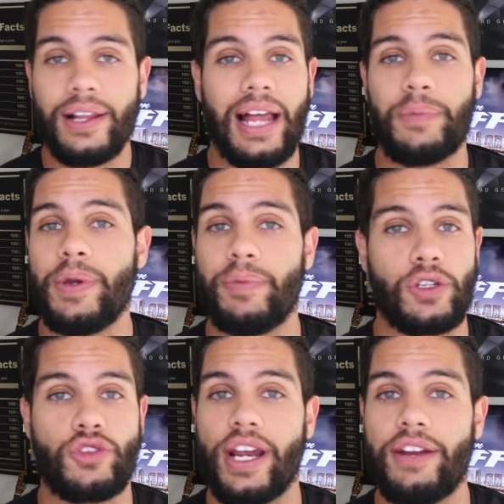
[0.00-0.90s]
A lot of people
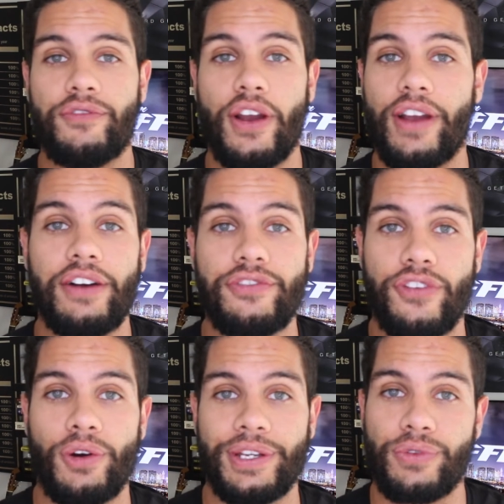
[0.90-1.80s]
are training very
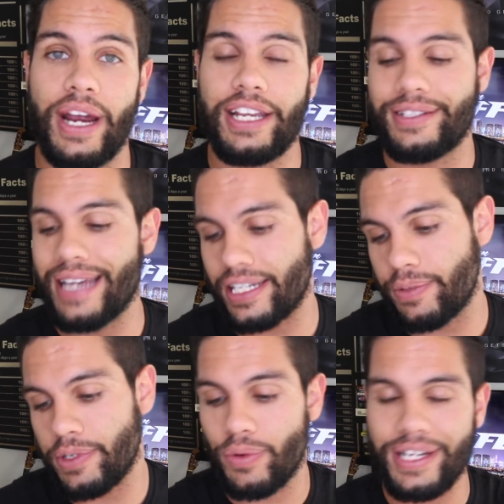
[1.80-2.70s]
unfocused, right? You're texting
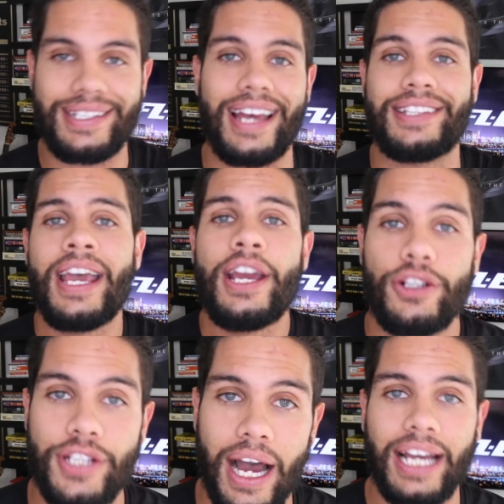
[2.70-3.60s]
between sets,
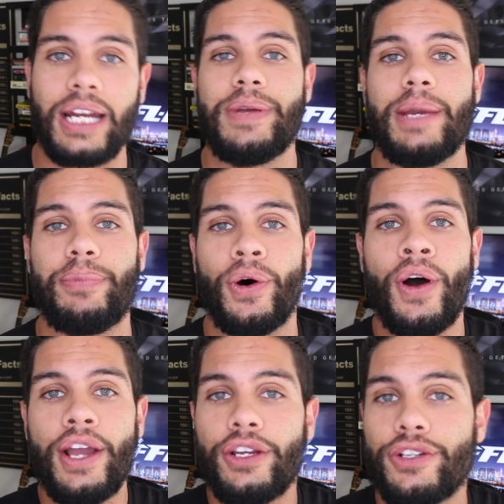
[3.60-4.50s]
you're talking to
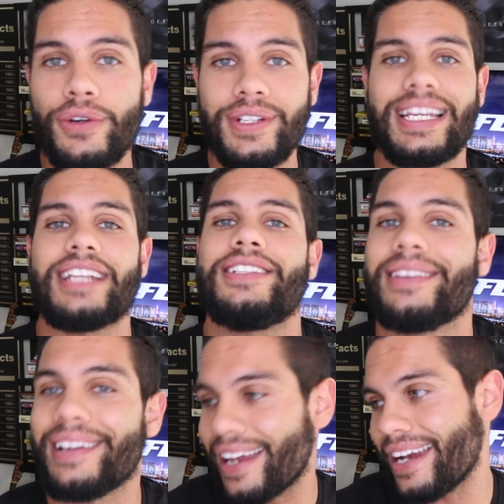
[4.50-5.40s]
people, you're doing sets, you're
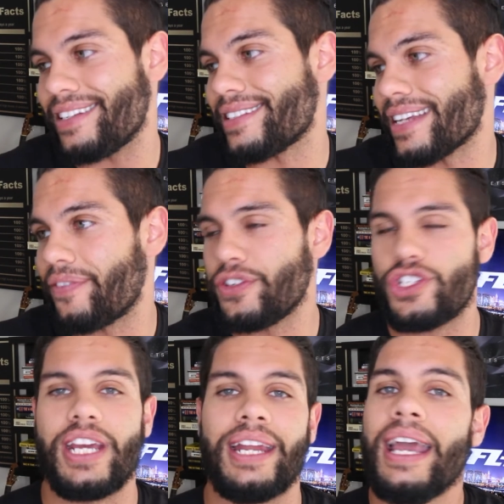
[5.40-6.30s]
looking at yourself and
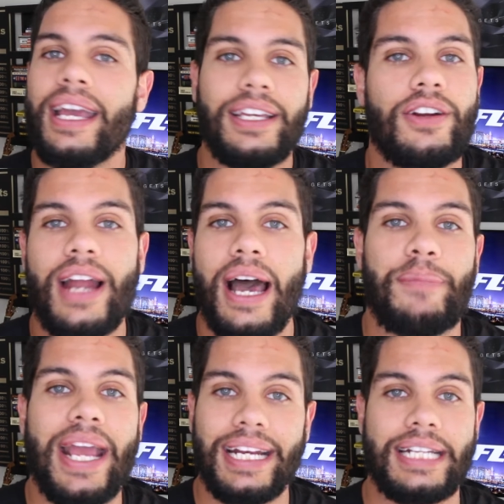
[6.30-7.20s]
shit. You're not
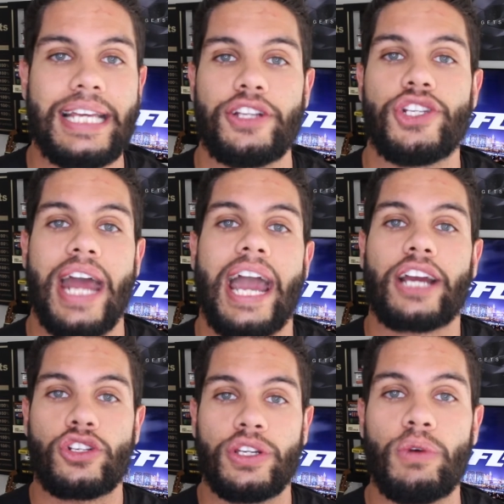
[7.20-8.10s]
paying attention to
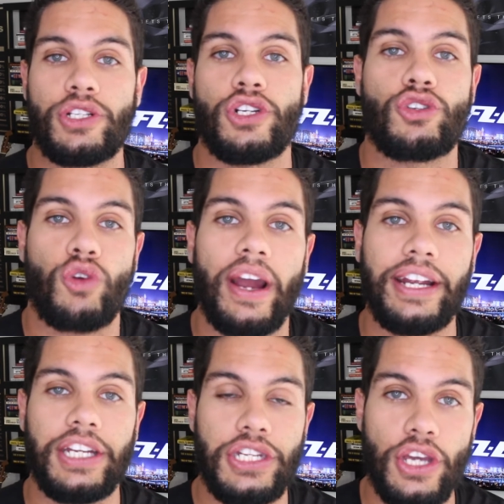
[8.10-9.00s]
actually what you're
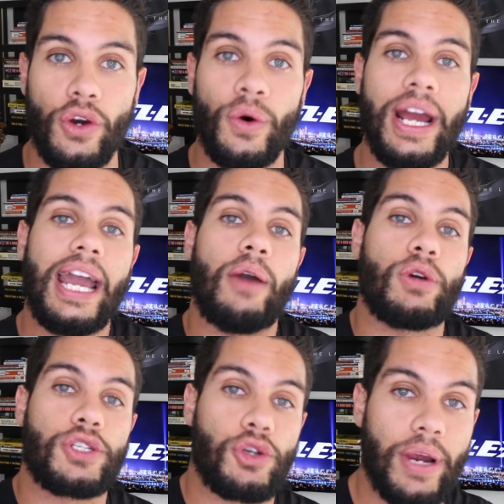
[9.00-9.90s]
trying to do, and
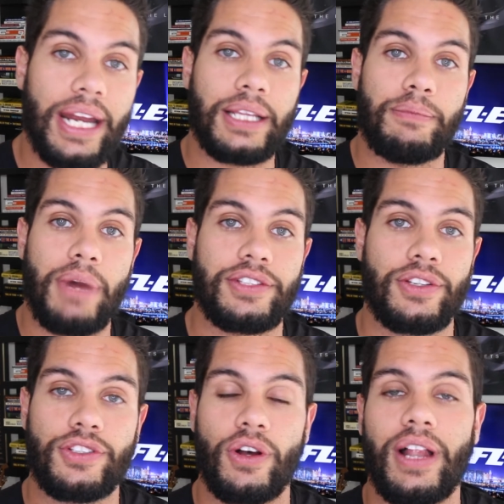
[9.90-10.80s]
we're training the
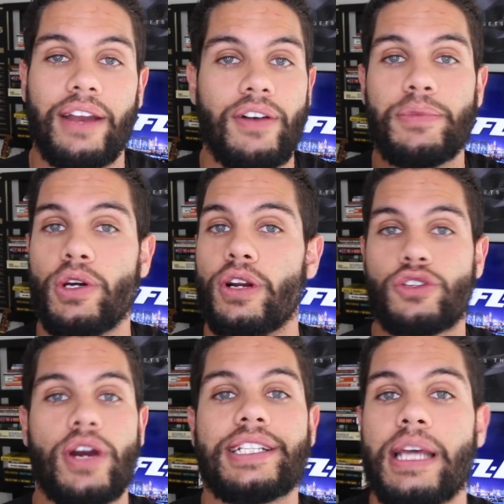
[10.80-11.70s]
muscles. So like if I'm doing a
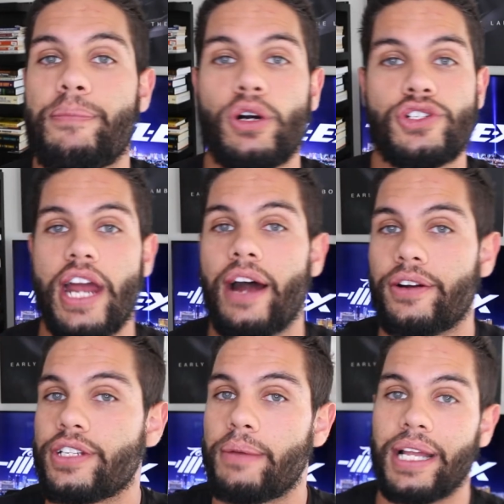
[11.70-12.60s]
tricep push down
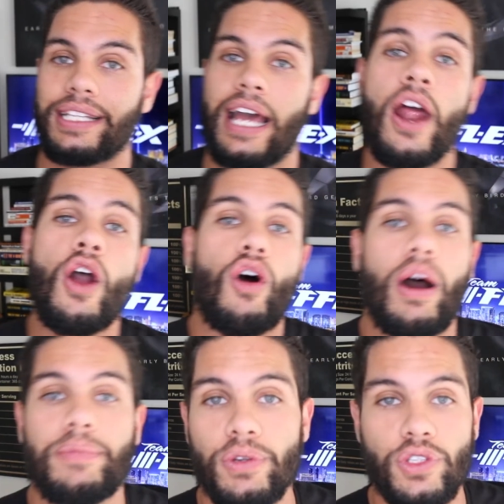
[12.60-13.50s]
or something like that,
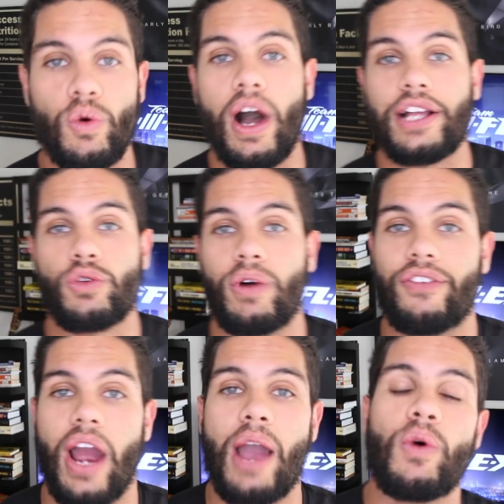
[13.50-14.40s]
or I'm doing squats or
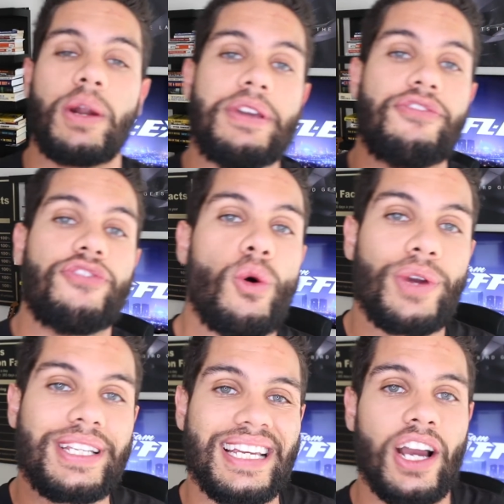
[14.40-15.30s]
whatever, I wanna be
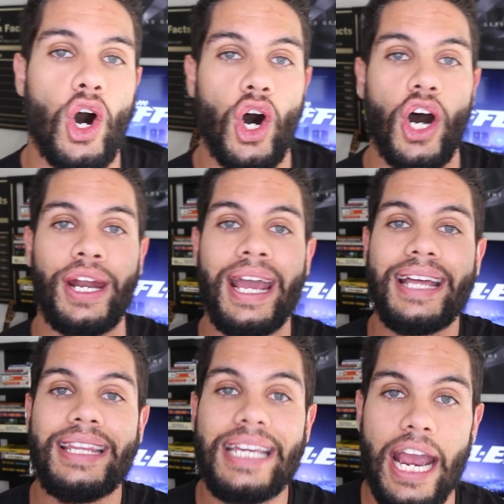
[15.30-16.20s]
focusing on
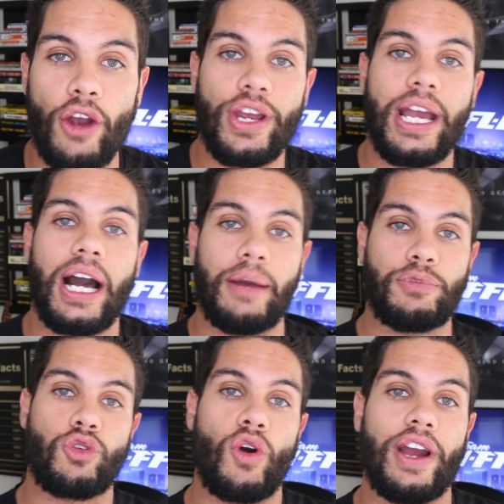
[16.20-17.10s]
the area I'm
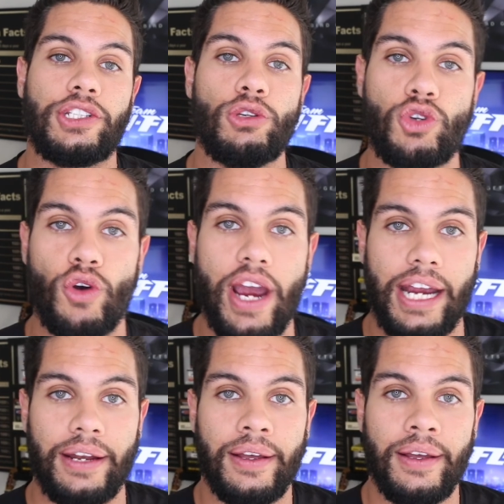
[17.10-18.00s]
trying to train.